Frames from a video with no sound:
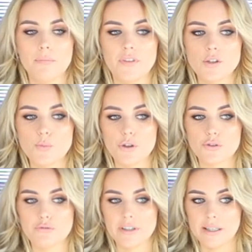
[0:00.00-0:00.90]
this
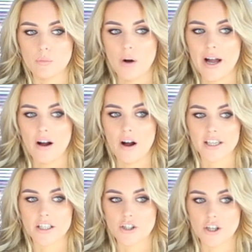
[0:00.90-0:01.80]
works really well.
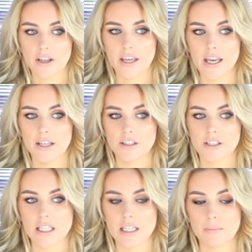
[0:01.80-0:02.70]
I can tuck it in
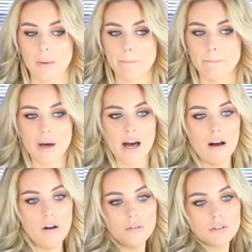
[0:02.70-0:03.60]
underneath my
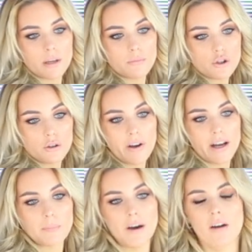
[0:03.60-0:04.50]
belt. I'm sure if I
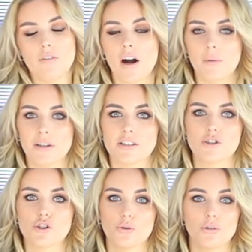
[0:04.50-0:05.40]
had a pair of
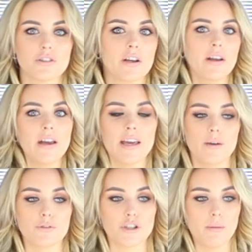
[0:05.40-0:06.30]
high-waisted shorts,
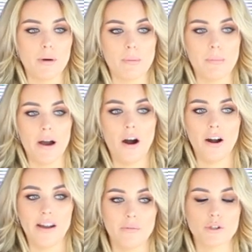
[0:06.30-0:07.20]
it would come up a bit
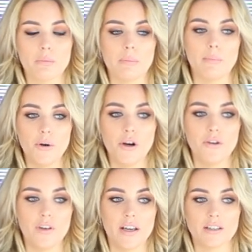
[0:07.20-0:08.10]
higher, which would be
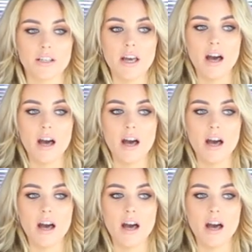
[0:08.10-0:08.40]
perfect.